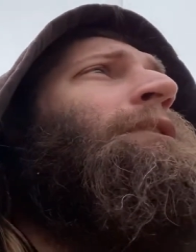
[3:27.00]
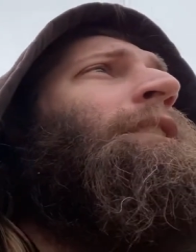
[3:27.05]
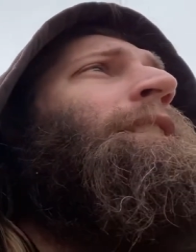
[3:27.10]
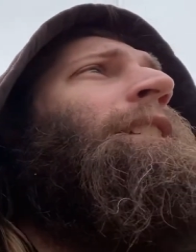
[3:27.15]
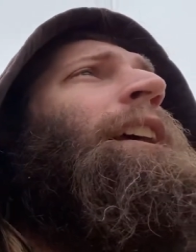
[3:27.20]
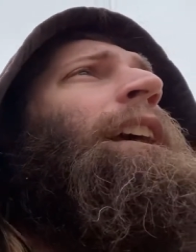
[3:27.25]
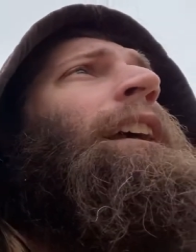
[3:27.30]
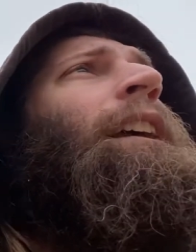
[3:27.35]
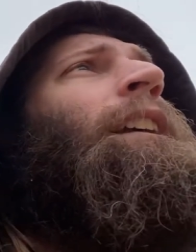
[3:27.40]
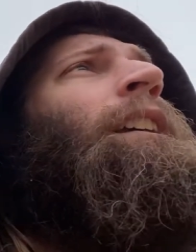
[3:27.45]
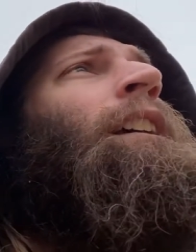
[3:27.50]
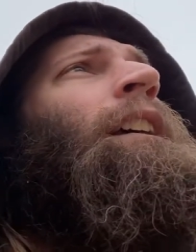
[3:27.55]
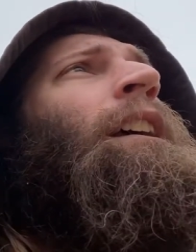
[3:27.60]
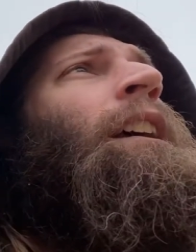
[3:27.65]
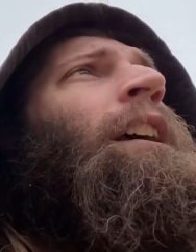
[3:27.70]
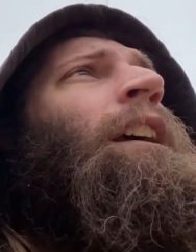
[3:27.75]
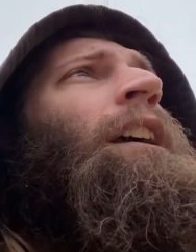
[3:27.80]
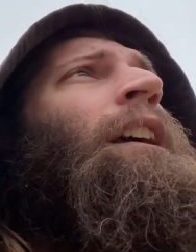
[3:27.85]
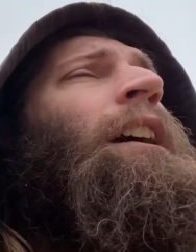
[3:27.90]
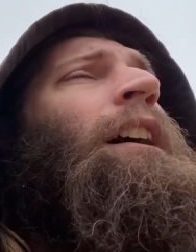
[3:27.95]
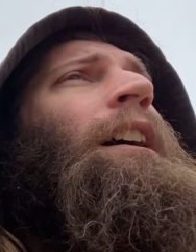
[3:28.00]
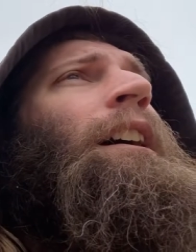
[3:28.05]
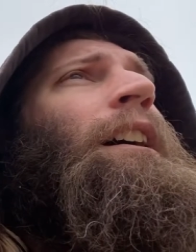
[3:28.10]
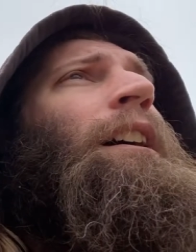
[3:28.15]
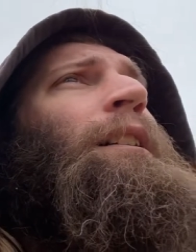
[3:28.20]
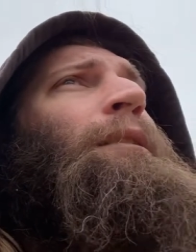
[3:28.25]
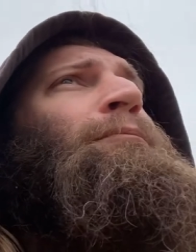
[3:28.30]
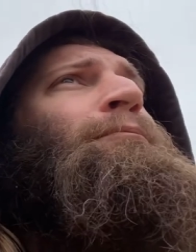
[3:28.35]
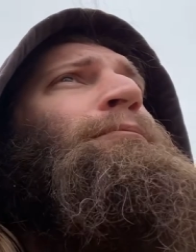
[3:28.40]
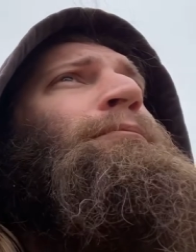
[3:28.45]
day.
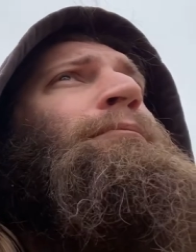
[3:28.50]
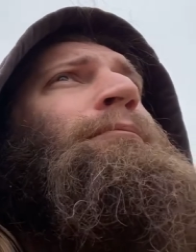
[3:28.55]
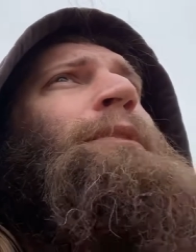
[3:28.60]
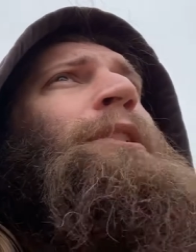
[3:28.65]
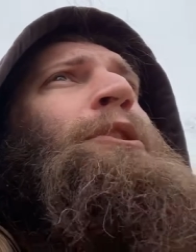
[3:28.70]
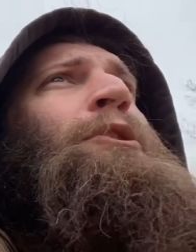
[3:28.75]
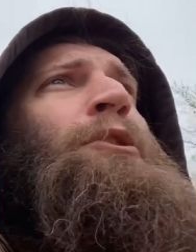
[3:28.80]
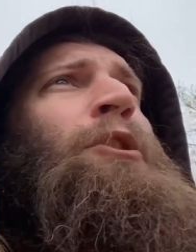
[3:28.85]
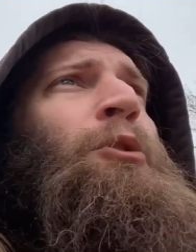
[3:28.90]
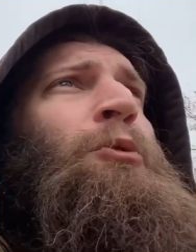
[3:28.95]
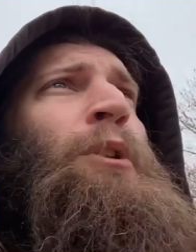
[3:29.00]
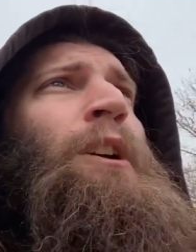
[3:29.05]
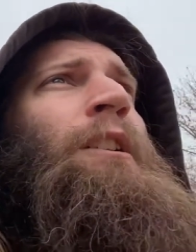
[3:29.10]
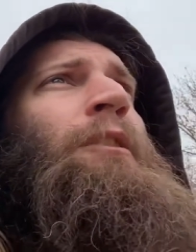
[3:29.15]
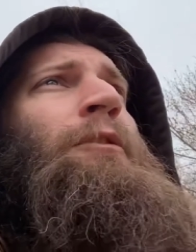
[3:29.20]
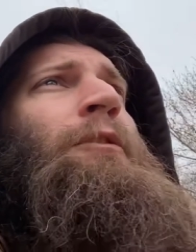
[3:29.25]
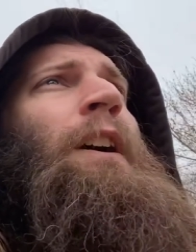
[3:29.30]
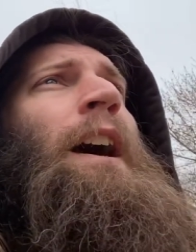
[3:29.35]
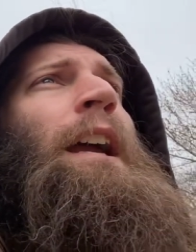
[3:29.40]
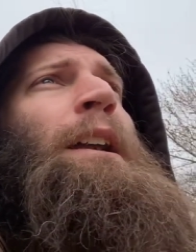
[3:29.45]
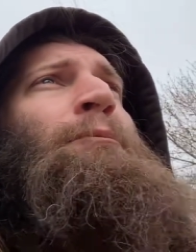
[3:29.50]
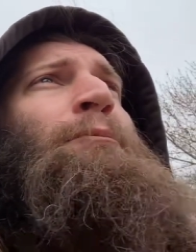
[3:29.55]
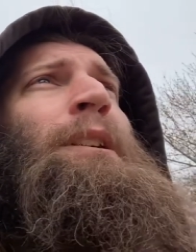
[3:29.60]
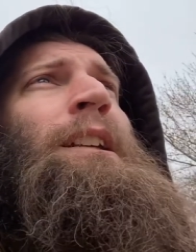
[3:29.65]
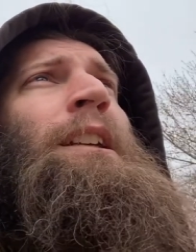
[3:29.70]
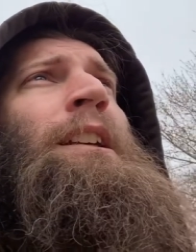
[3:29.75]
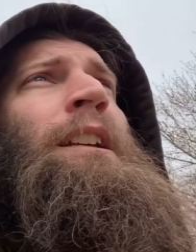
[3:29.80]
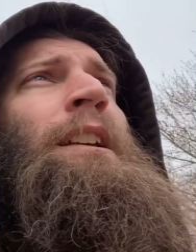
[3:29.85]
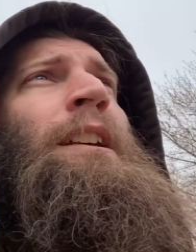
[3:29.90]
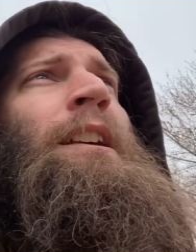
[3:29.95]
Where to find
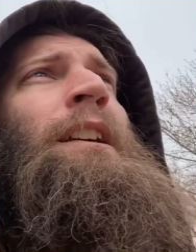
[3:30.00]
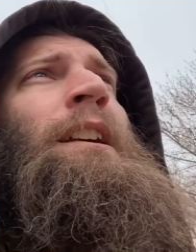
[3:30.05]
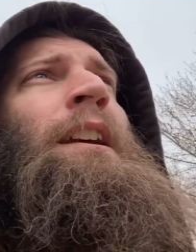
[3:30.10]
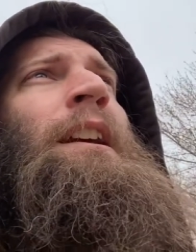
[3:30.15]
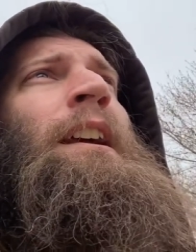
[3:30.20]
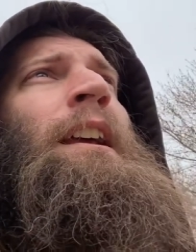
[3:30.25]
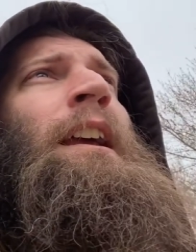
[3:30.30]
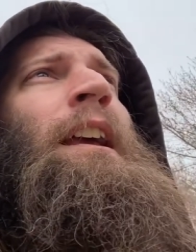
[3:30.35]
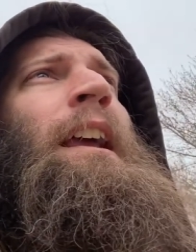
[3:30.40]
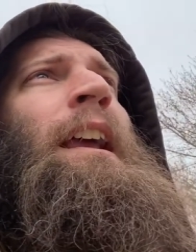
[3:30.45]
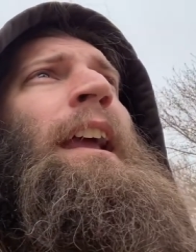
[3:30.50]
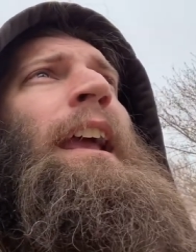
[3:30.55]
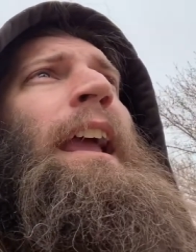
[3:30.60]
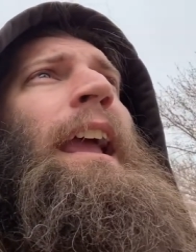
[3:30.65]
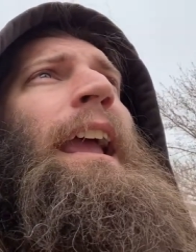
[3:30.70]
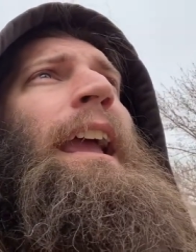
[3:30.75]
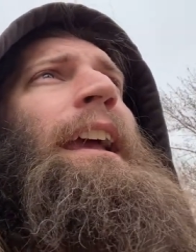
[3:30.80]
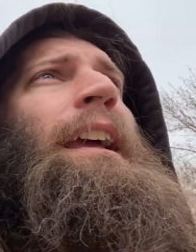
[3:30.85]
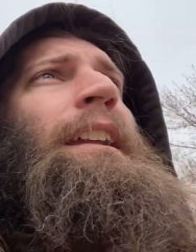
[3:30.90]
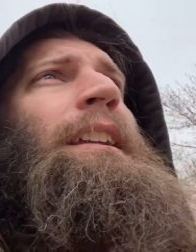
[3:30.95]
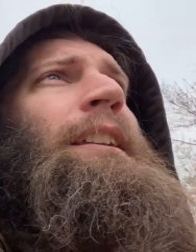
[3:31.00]
me. And